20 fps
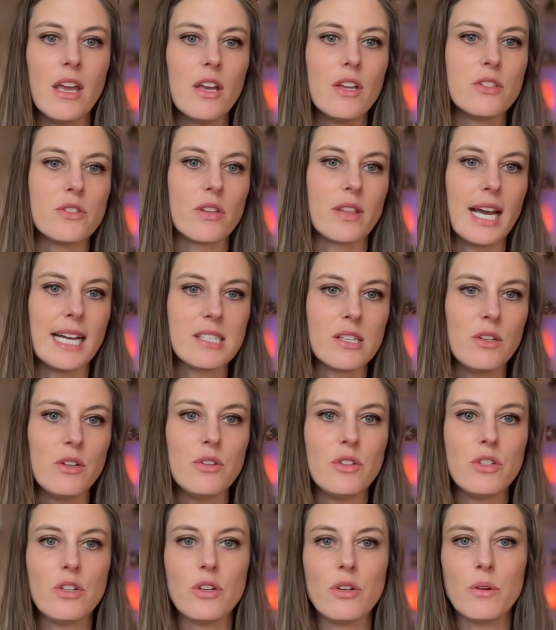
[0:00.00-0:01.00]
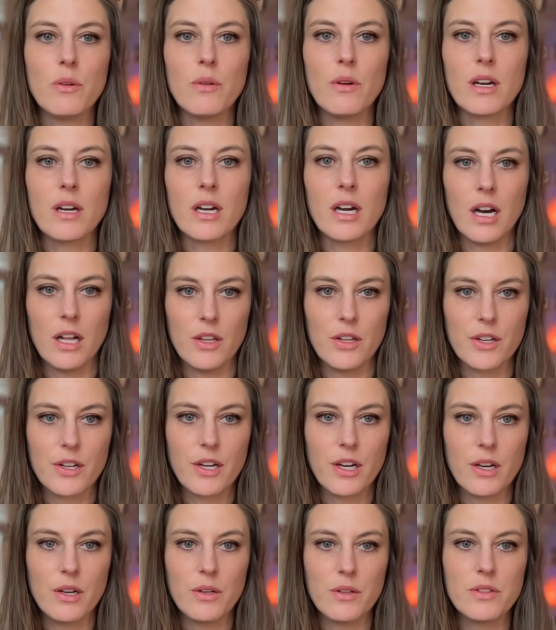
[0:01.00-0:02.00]
so that's how you do color
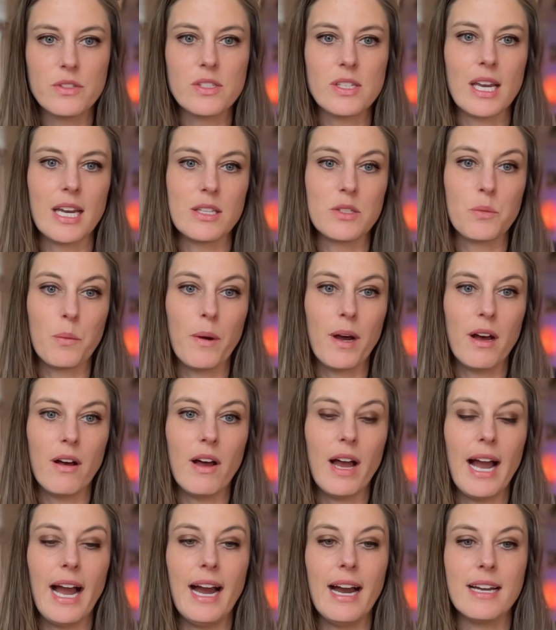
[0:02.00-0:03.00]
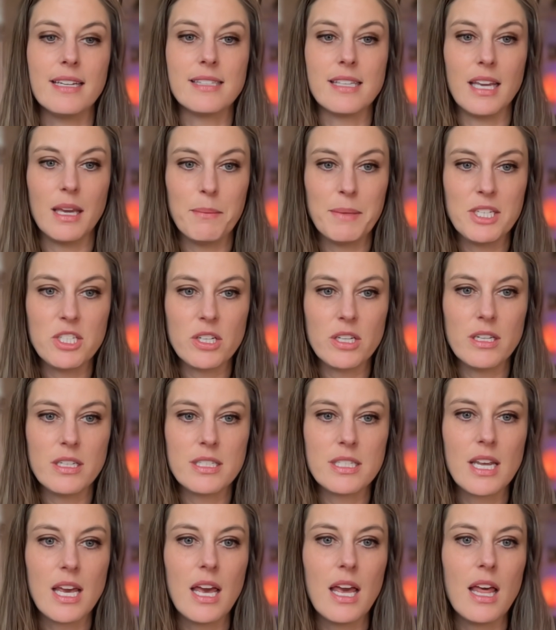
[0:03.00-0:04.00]
codes as well as
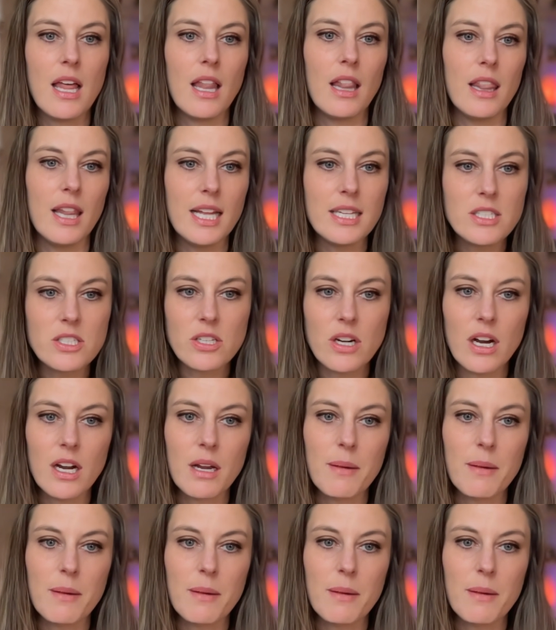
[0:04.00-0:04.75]
images. Let's talk